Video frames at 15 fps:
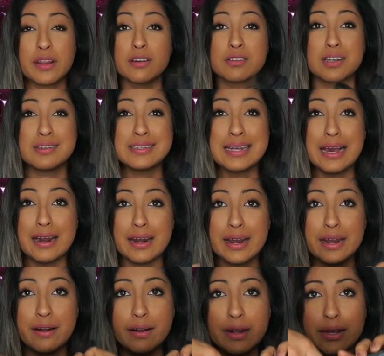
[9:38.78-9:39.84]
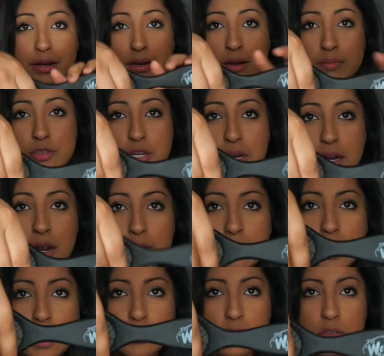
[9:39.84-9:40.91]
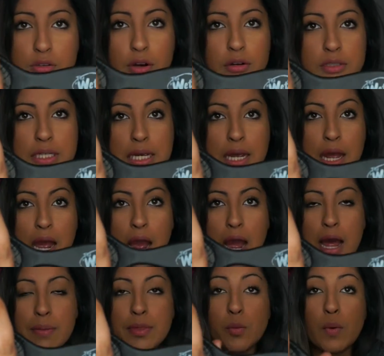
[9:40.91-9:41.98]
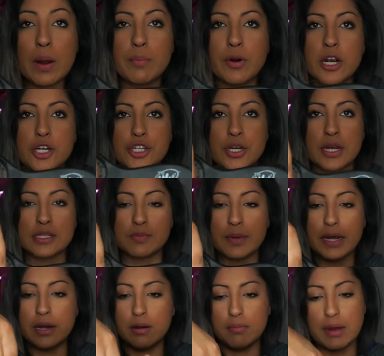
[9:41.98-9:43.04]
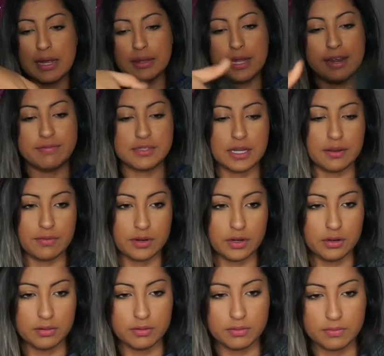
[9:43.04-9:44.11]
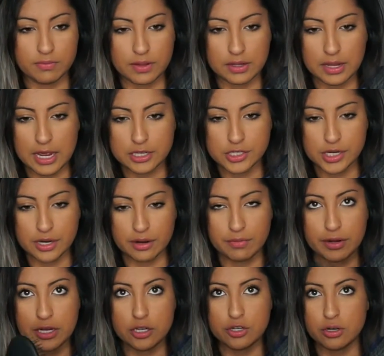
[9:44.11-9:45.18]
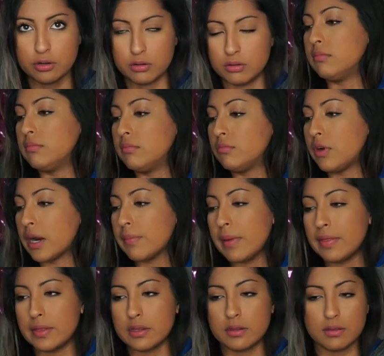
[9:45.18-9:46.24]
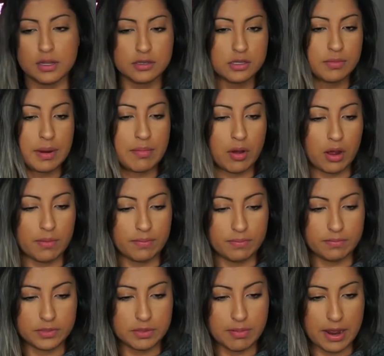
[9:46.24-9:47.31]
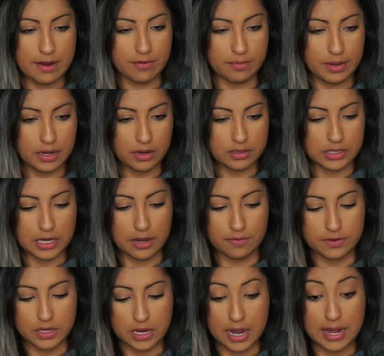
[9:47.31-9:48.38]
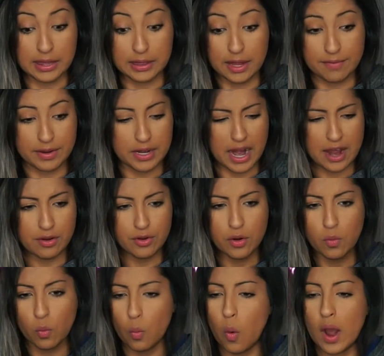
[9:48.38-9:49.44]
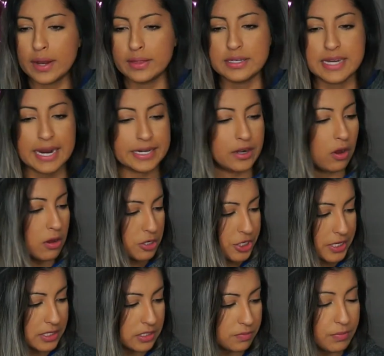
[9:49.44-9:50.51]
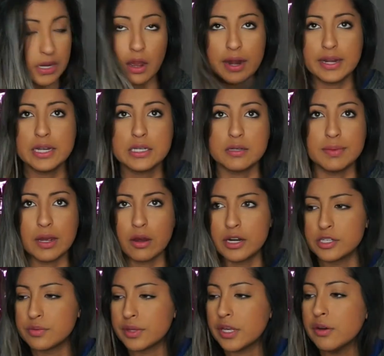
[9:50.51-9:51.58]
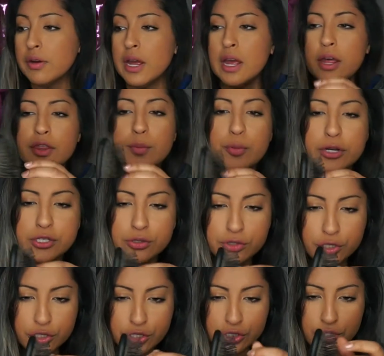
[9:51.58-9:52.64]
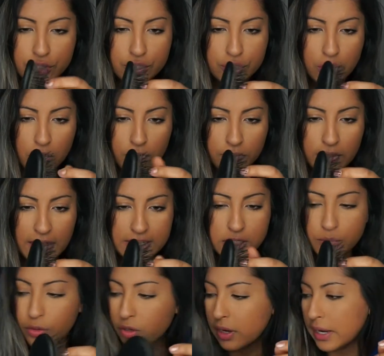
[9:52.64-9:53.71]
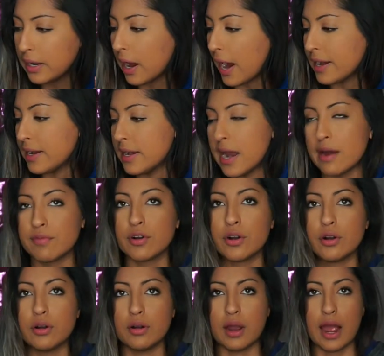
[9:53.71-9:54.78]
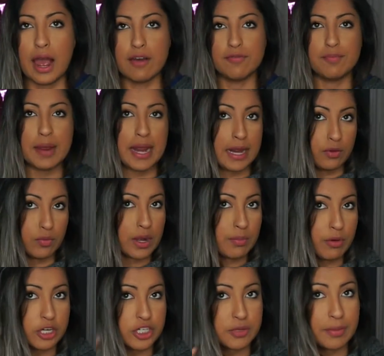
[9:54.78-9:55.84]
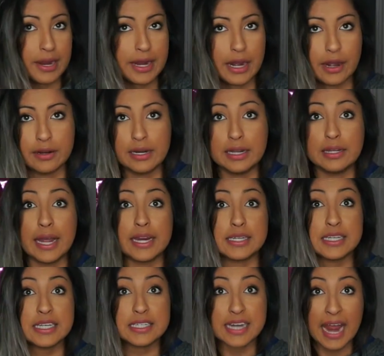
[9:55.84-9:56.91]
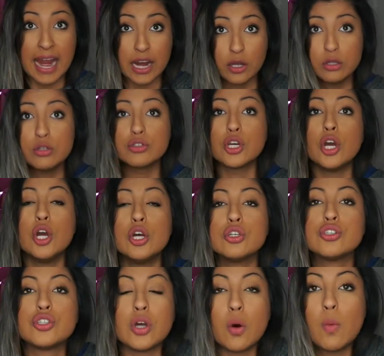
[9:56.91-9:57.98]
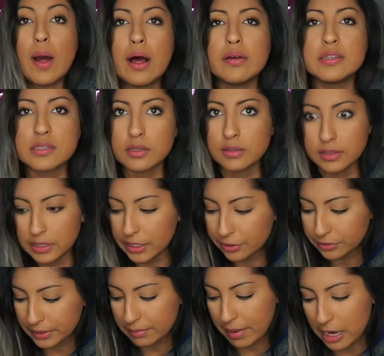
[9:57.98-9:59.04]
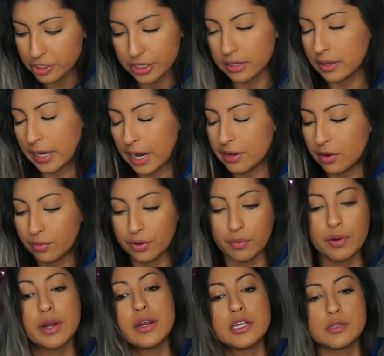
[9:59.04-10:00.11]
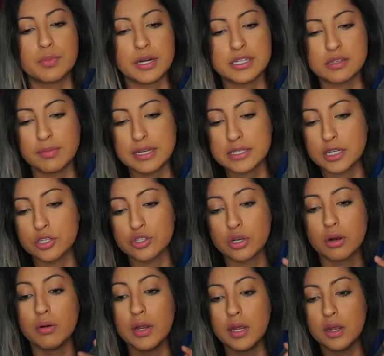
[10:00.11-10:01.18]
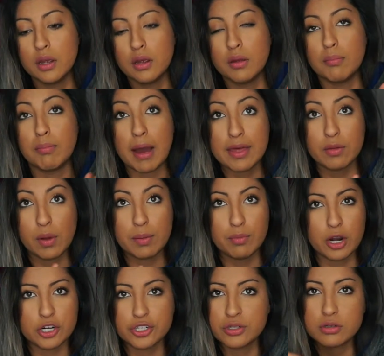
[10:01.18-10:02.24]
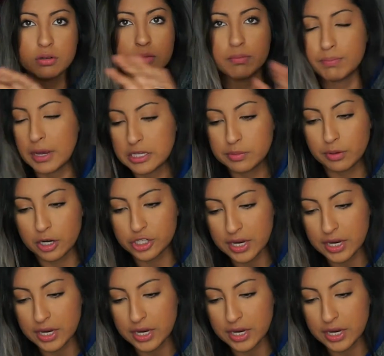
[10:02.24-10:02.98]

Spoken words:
there's a ton of hair in it. I'm just gonna cover that because it's gross. The wet brush has been my lifesaver for the last year. Ricky Joe recommended this to my mom to buy it for me as a gift, and I love it. I don't know what the technology is behind it, to be honest with you. The bristles are just so flexible, and I never have pain when I'm brushing my hair, and it like detangles so well. It's literally magic. Like, I don't know what it is, but it's amazing. So buy the wet brush, best brush